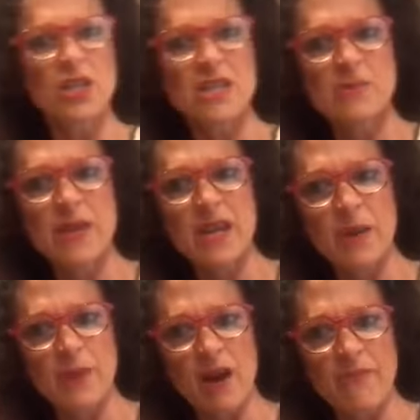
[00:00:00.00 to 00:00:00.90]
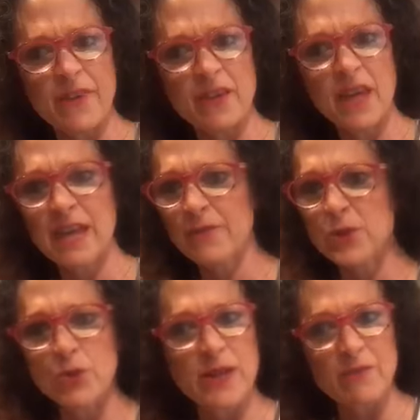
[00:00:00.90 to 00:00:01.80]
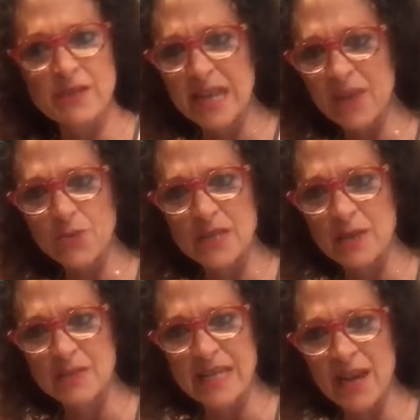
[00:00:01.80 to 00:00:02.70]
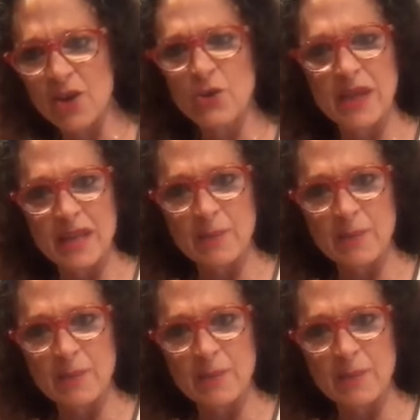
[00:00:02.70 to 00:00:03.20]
just to make a cup of coffee. And if you do it every day, 3 times a day, are you kidding